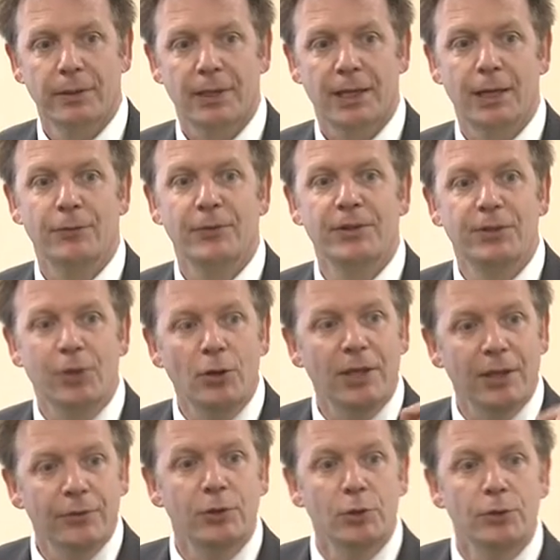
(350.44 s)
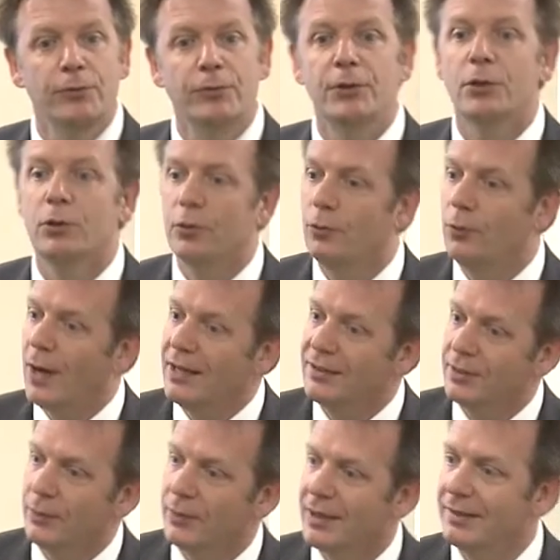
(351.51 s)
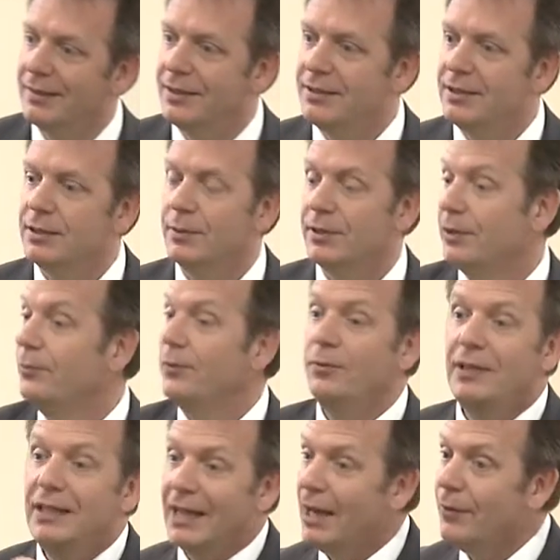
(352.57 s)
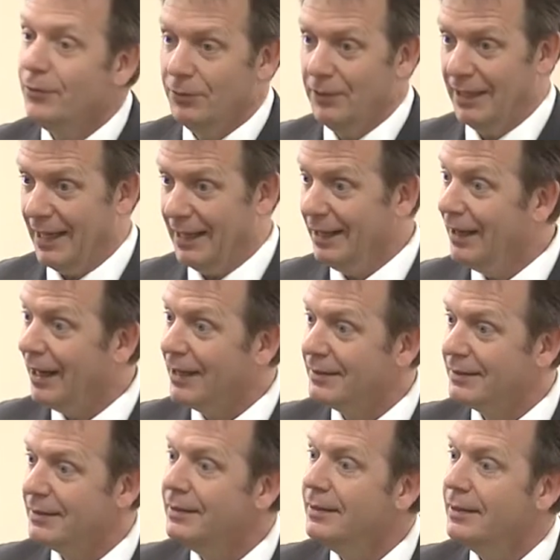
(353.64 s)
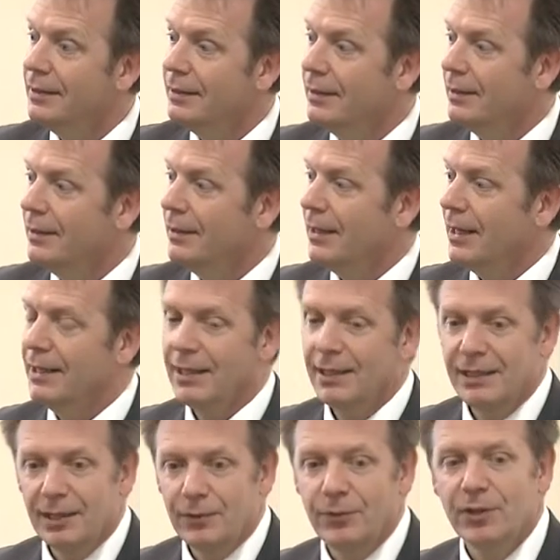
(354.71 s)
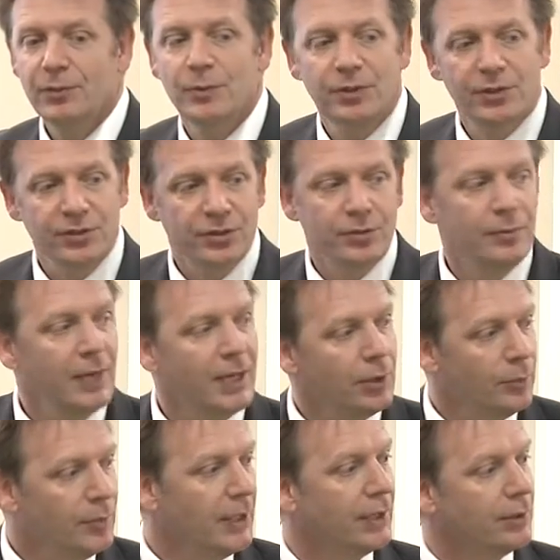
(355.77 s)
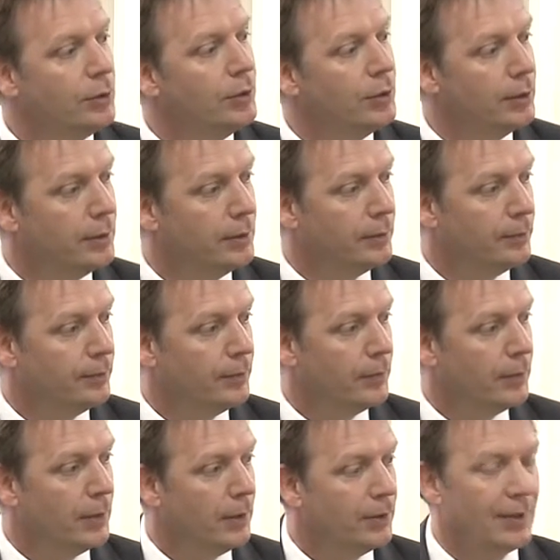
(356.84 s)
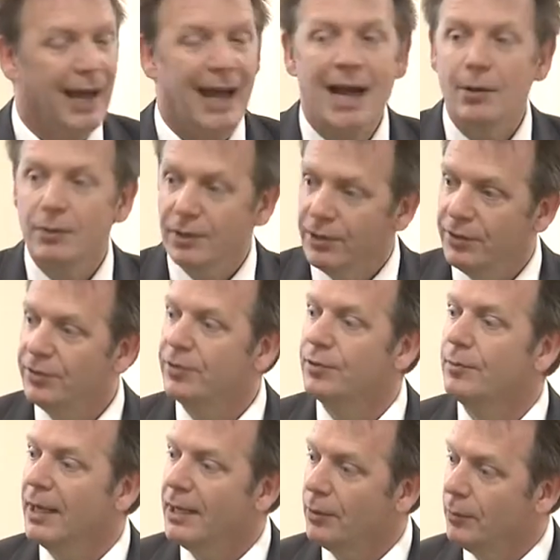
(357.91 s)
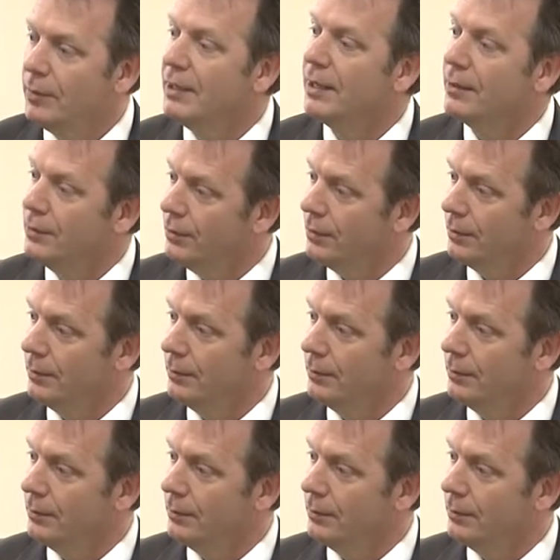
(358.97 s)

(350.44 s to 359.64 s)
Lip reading: If we don't have a good view of why something is legitimate, if we really haven't really analyzed it, then the investment decision may not be that good. The hiring decision may not be that good.